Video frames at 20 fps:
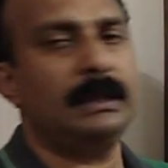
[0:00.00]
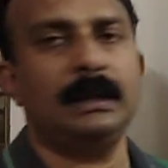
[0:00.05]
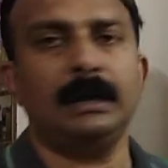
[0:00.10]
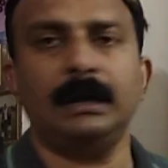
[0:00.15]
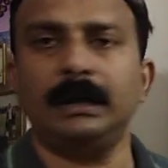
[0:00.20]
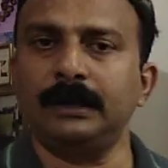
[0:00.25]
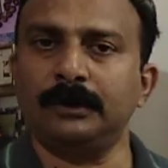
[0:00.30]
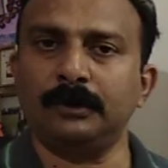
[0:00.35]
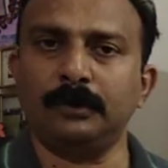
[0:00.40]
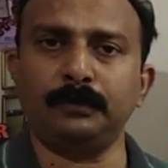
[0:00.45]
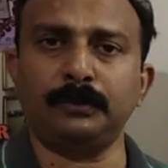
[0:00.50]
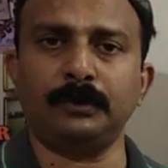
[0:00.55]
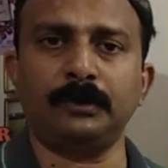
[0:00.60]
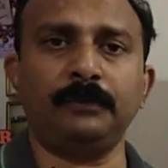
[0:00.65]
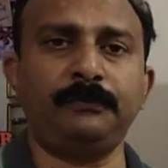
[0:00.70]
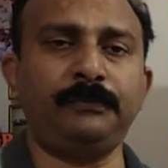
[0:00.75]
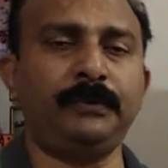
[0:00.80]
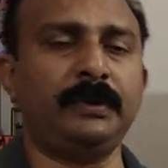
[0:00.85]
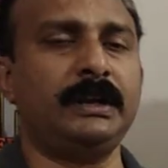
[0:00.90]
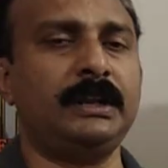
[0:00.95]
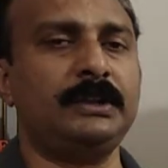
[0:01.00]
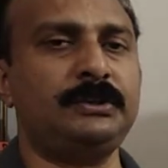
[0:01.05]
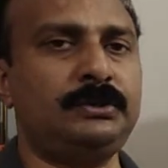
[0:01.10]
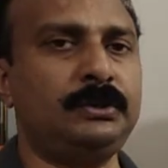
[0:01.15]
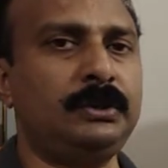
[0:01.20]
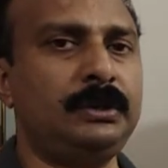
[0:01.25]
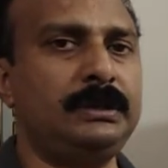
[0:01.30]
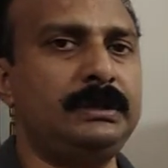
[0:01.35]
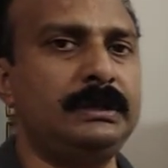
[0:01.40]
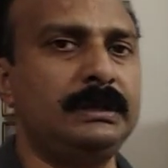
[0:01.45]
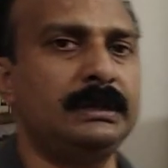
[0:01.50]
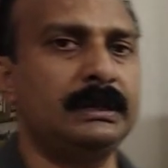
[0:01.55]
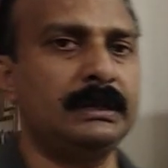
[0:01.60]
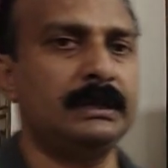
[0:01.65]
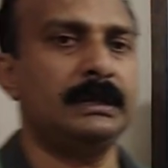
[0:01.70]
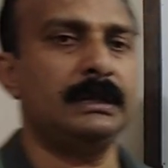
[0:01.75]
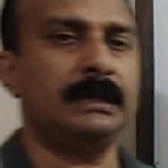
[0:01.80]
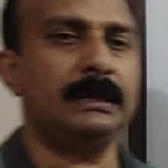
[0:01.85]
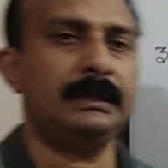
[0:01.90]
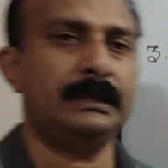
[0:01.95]
I hope all of you understood.
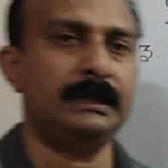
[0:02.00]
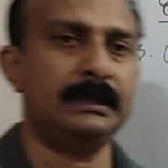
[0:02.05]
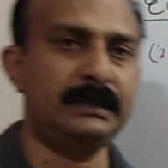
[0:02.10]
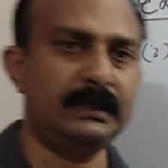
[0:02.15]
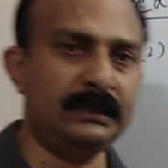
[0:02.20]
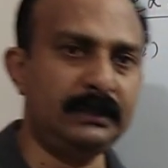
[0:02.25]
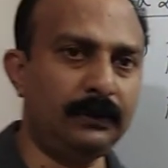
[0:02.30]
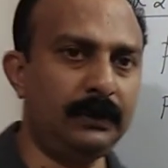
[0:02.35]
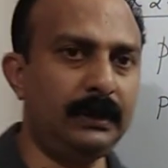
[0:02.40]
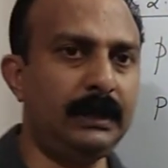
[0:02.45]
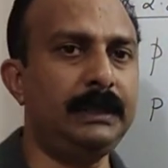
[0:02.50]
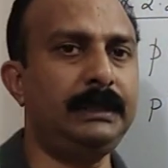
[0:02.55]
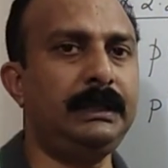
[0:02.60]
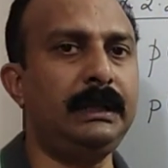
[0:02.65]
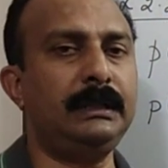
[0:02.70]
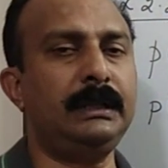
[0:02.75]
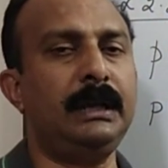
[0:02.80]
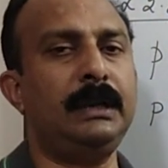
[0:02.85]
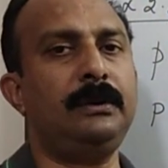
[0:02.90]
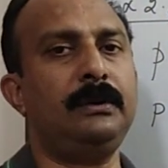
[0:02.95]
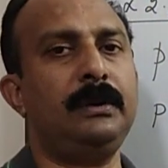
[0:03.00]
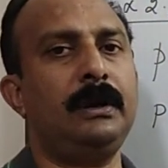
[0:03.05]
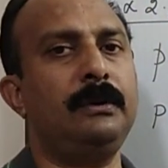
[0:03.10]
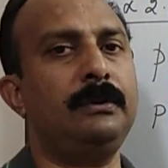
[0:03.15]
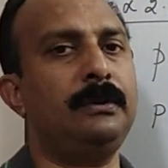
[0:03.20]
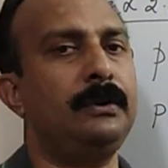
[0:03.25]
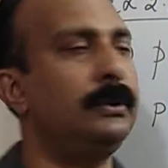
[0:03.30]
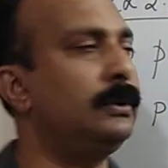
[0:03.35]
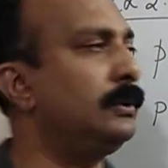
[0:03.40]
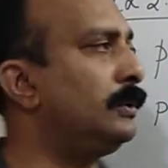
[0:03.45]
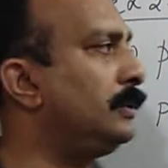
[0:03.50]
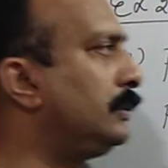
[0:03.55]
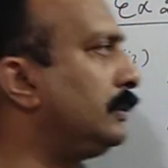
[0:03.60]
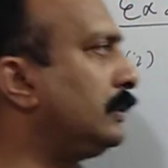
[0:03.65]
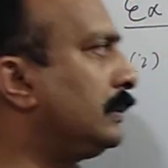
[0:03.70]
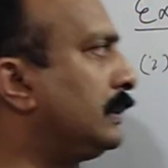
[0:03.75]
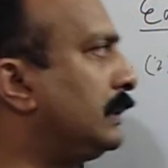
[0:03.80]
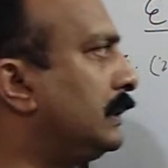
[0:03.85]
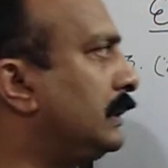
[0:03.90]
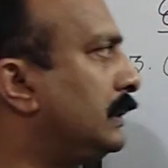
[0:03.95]
This is the only thing that you have to
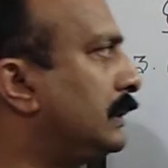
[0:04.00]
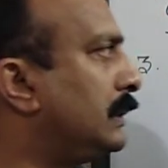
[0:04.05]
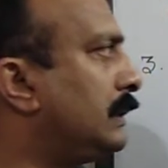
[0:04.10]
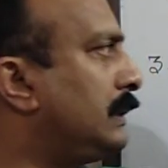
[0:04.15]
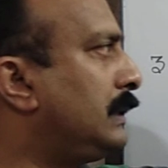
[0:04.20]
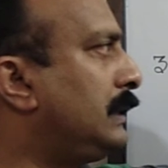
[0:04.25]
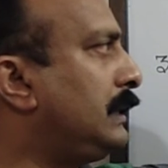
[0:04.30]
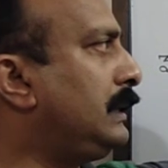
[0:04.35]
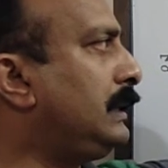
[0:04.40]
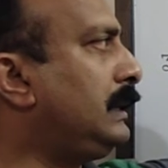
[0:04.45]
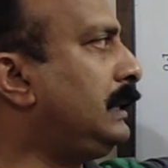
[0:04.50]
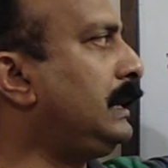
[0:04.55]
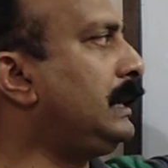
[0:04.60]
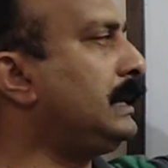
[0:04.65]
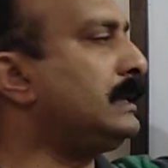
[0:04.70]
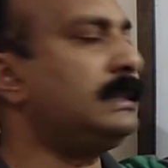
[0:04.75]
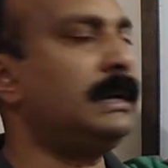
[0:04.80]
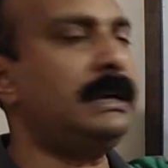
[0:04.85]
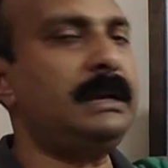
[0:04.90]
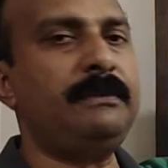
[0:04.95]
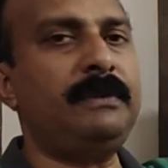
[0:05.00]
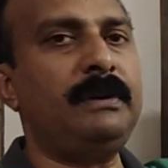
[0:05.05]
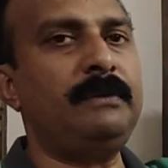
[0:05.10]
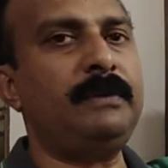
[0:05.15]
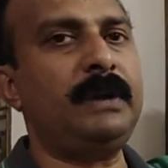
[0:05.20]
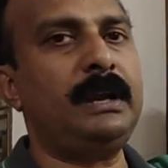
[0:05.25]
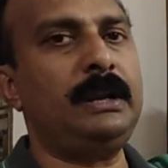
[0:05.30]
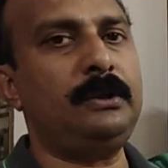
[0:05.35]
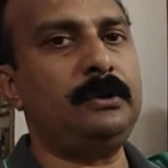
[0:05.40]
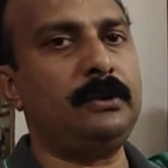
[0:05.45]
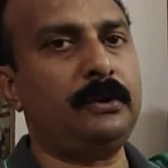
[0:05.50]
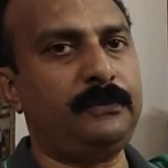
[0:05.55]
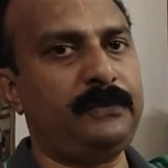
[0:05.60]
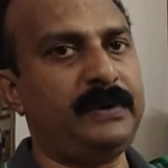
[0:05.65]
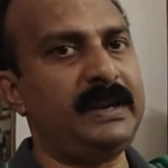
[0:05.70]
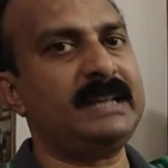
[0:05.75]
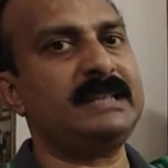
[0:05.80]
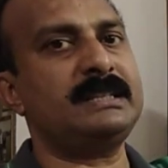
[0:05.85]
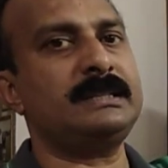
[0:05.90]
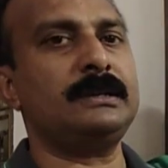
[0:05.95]
do. Take the given value of
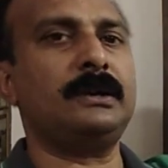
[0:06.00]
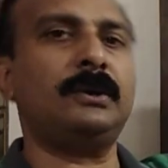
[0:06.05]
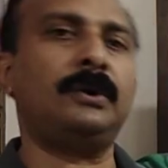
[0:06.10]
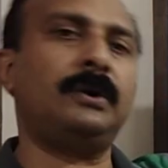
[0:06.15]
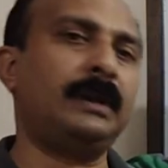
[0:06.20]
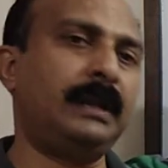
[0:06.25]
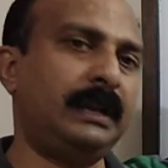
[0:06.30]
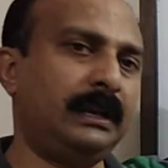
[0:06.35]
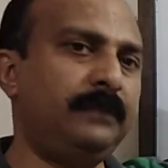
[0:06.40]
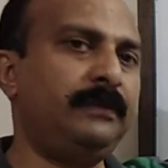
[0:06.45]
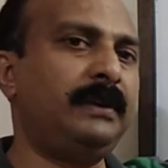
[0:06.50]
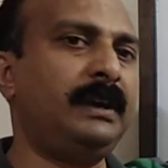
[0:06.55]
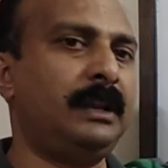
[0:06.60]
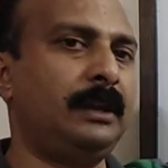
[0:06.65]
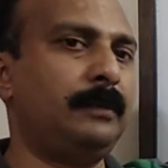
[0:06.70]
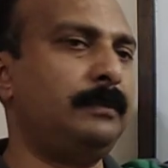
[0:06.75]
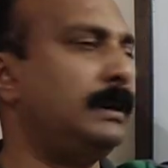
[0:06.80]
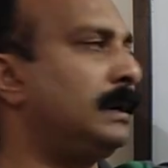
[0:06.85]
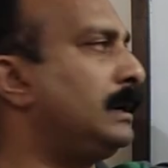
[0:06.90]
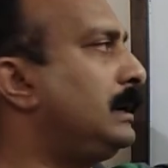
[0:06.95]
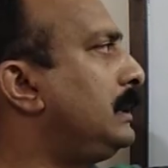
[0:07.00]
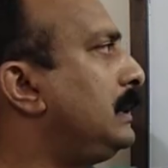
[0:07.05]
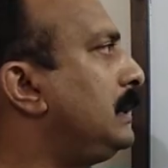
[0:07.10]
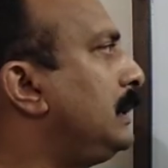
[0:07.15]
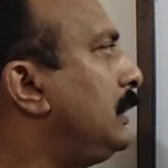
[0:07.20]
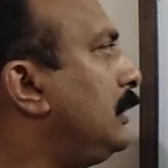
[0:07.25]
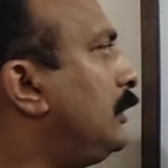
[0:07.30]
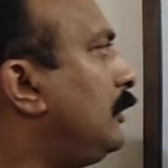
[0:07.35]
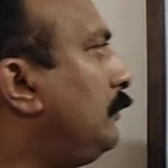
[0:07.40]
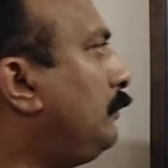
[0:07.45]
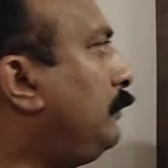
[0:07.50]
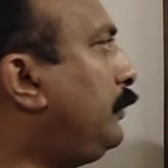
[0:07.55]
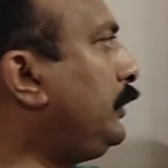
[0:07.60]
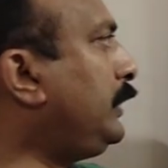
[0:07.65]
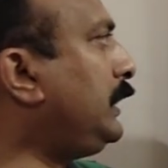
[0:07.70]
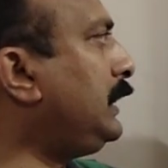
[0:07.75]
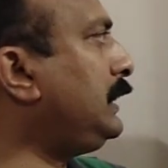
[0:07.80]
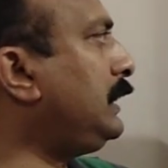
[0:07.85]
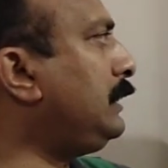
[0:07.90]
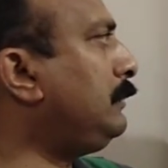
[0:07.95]
x or any variable, put
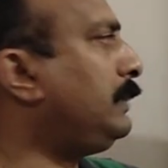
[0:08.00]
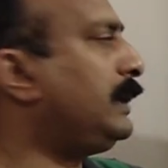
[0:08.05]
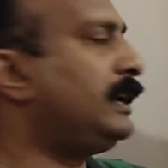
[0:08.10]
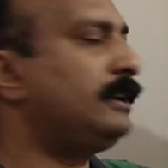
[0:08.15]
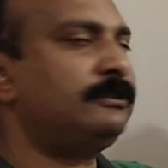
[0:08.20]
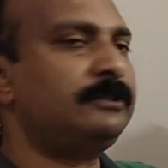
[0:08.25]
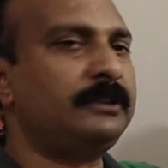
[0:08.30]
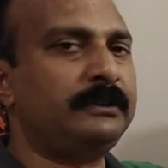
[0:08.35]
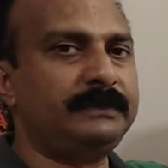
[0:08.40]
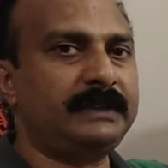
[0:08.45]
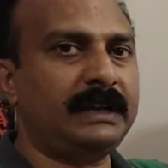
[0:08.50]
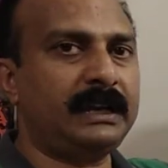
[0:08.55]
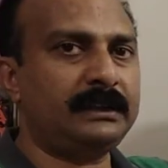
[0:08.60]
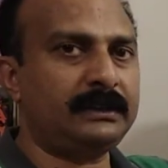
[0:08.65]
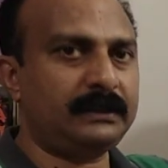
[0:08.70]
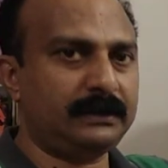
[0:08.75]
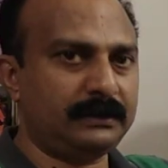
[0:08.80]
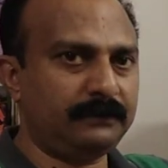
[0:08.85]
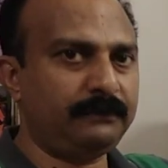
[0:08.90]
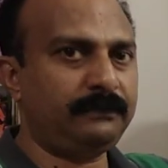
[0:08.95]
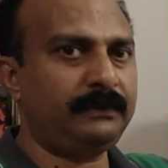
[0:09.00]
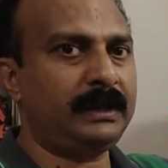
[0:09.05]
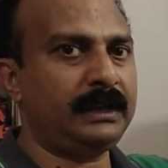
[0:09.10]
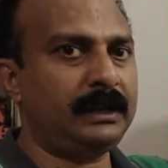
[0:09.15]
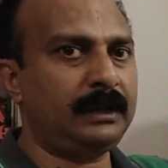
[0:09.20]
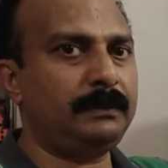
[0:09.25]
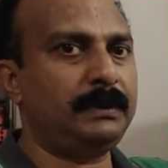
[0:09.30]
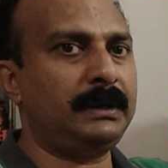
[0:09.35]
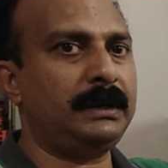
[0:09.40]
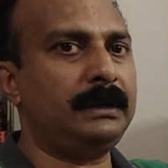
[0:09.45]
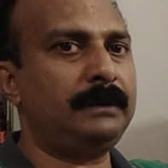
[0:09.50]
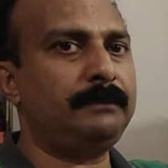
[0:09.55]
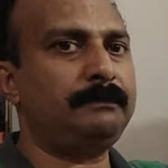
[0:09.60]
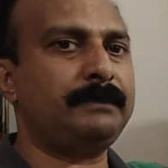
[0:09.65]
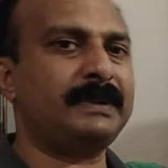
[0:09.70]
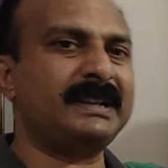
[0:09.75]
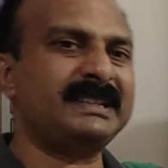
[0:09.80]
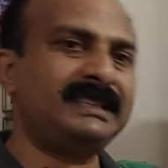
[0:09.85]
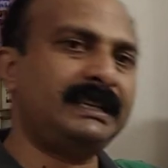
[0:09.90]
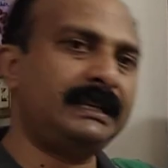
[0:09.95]
it in place of that variable
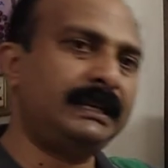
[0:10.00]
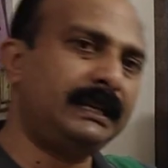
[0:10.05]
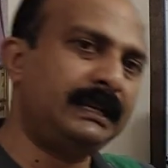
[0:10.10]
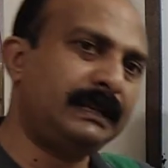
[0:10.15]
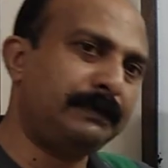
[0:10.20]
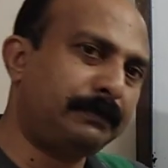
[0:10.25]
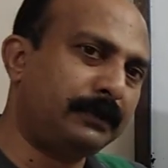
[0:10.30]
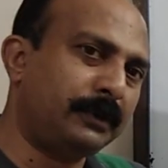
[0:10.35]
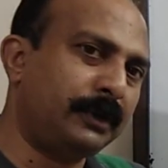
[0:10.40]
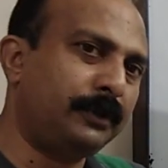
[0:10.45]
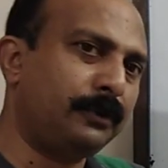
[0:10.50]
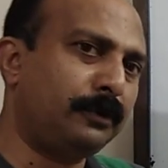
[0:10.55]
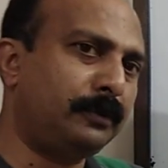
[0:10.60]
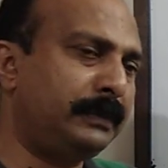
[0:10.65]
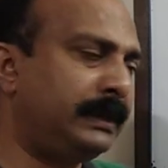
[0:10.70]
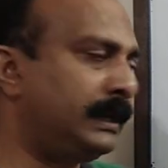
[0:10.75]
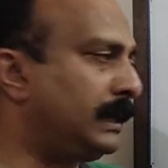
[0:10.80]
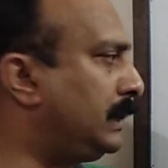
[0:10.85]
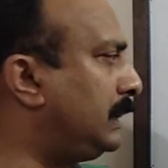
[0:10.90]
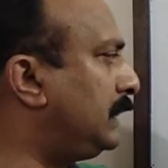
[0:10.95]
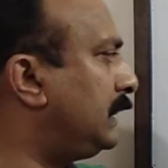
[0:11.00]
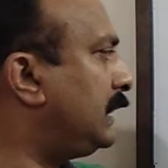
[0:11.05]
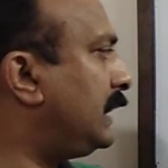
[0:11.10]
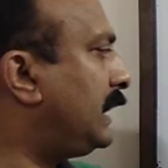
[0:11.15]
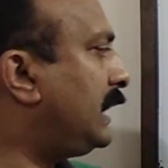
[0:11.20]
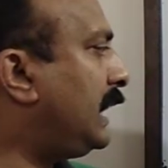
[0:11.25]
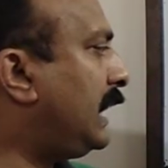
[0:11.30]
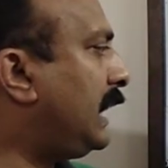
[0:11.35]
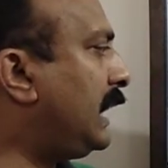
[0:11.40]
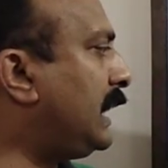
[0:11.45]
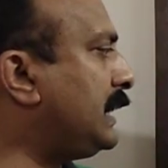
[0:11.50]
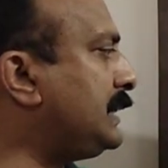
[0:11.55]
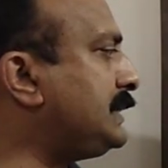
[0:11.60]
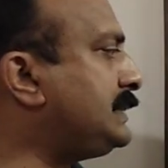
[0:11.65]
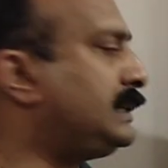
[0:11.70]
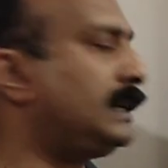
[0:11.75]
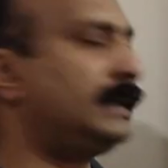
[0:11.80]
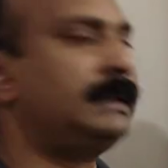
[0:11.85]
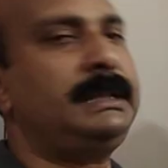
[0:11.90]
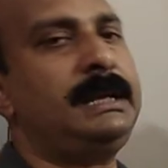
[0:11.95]
present in the polynomial
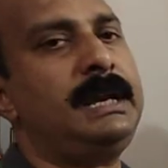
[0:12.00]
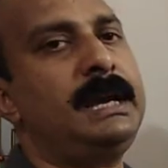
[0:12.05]
and check the